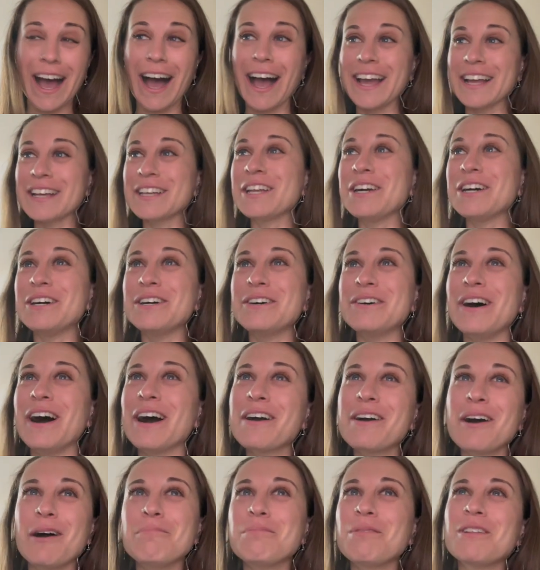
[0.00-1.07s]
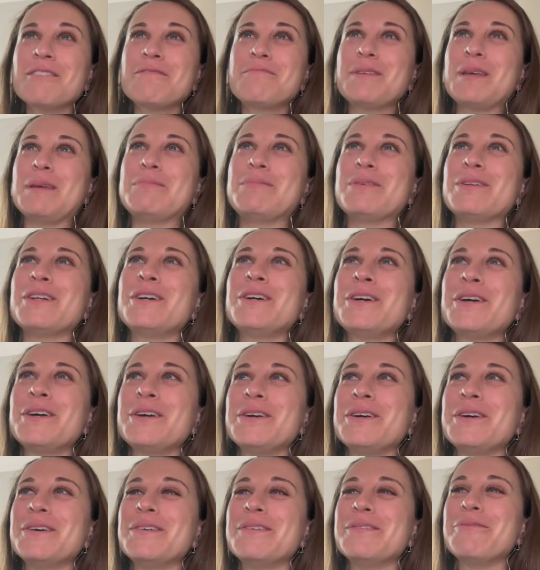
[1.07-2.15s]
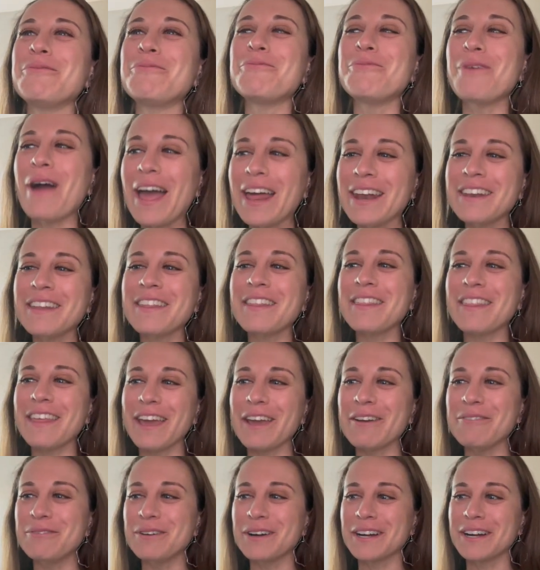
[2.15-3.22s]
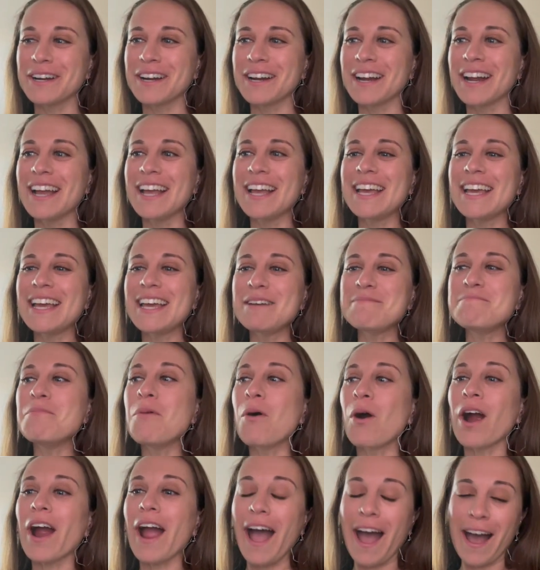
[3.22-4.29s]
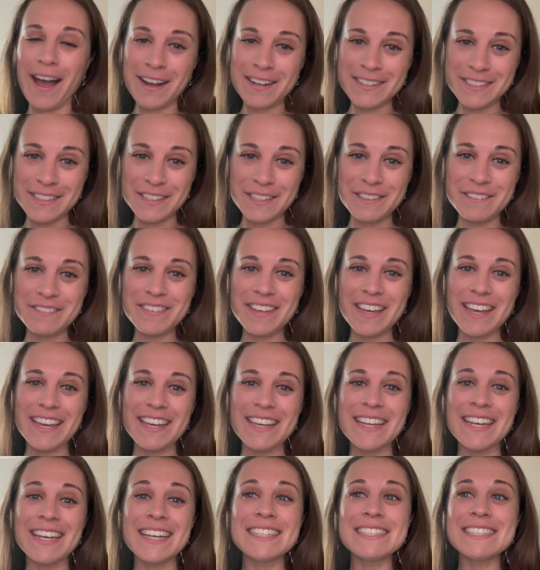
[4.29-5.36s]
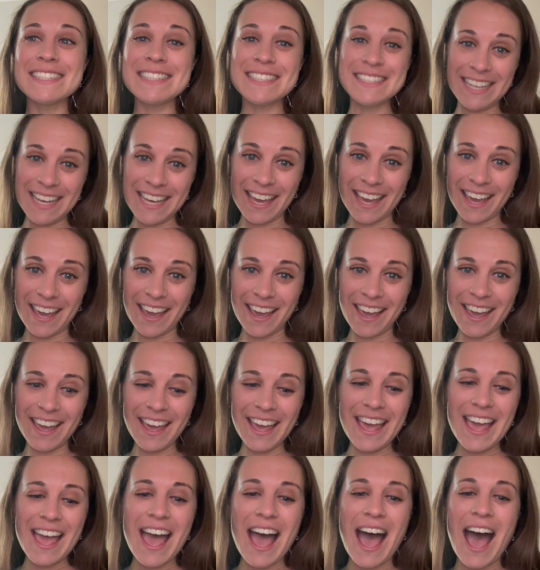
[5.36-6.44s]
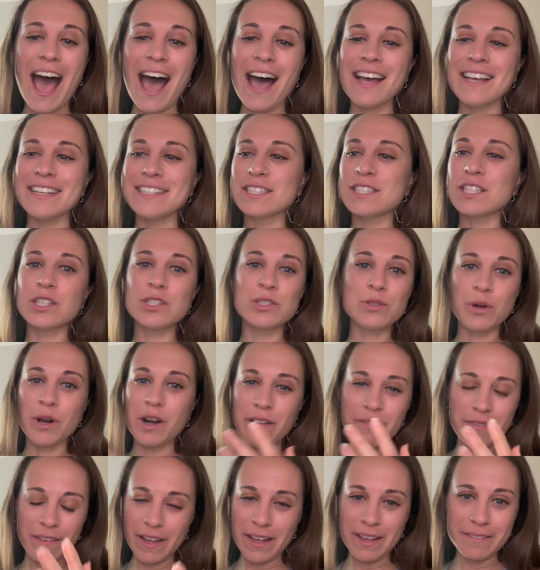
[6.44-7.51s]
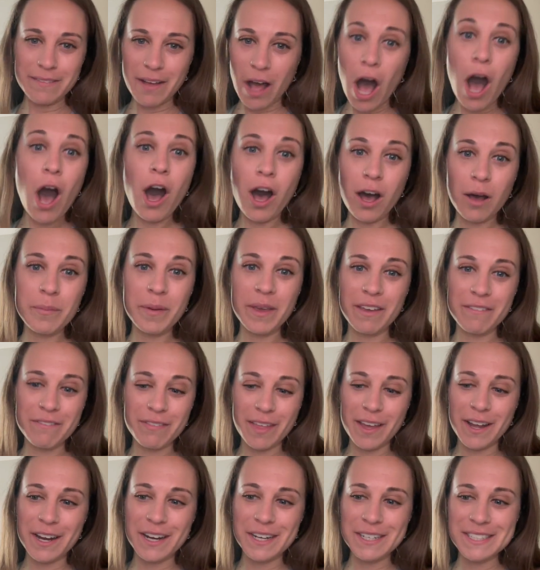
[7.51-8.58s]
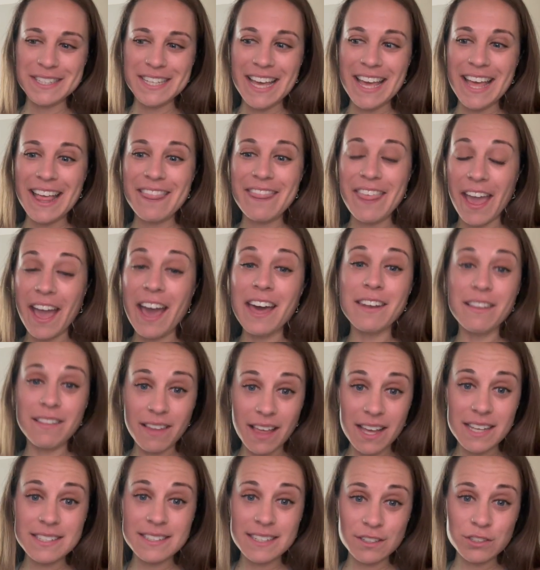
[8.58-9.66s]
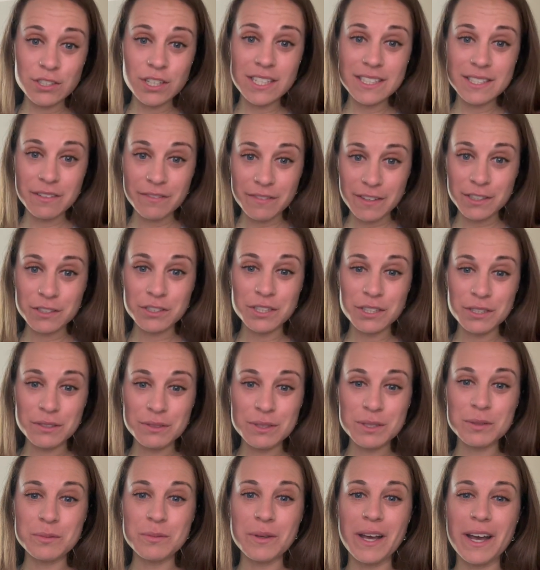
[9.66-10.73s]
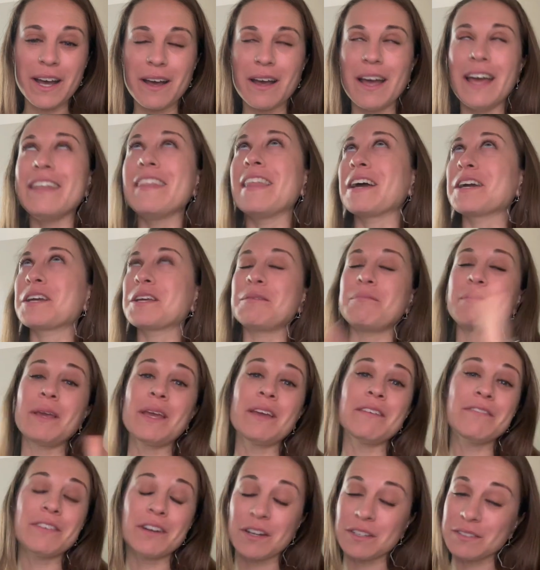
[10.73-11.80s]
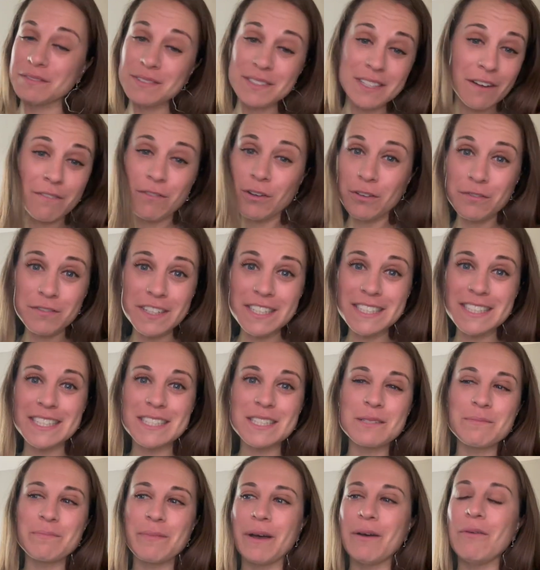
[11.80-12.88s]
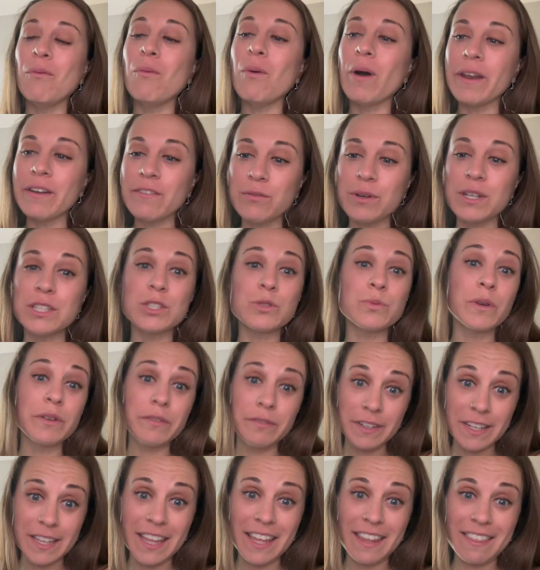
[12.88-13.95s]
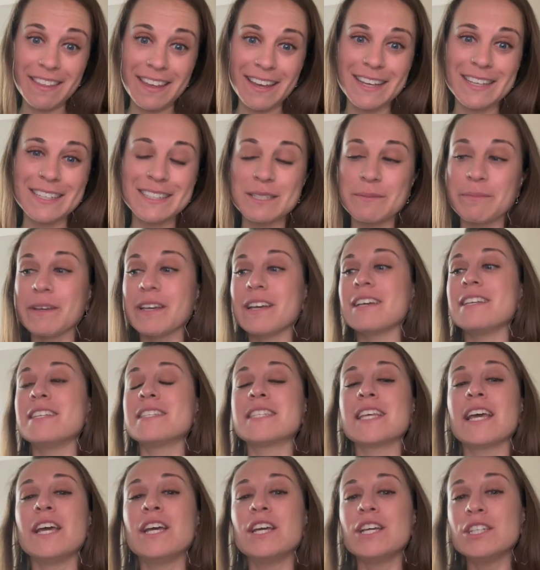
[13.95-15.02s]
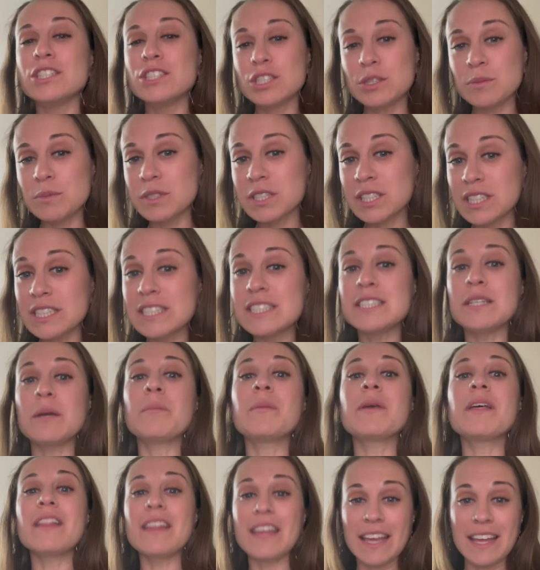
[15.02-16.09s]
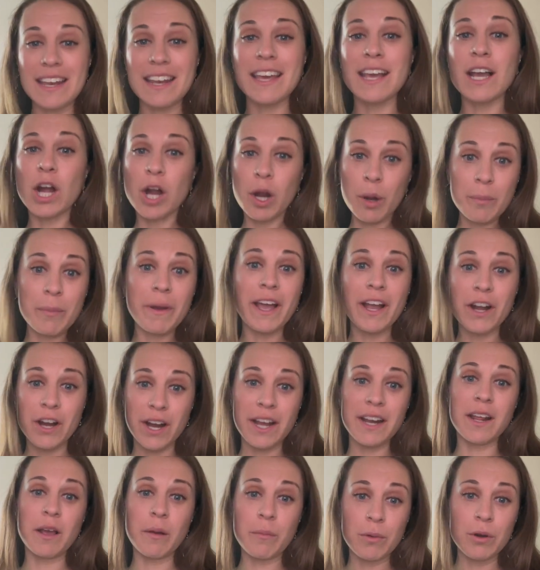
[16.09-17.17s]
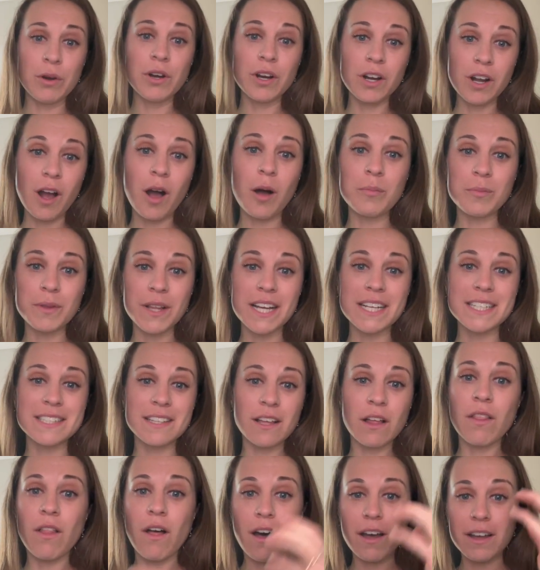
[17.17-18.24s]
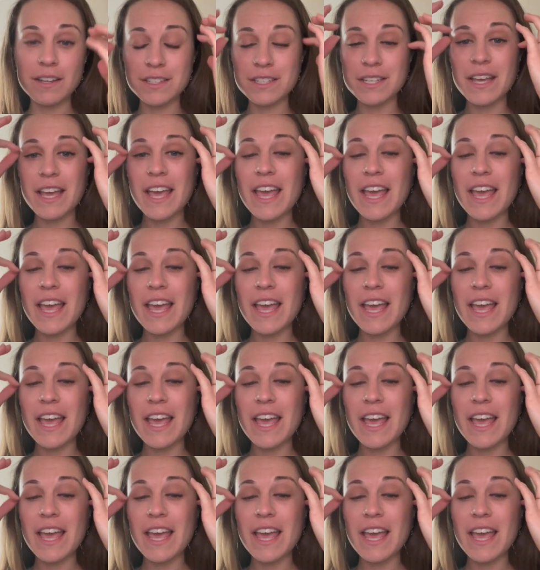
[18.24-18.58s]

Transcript: I know a couple of people who, when they were more active in singing as sort of a hobby of theirs, they had less digestive issues. And that could be for several reasons, but one of which we really think is because she was stimulating her migrating motor complex a lot.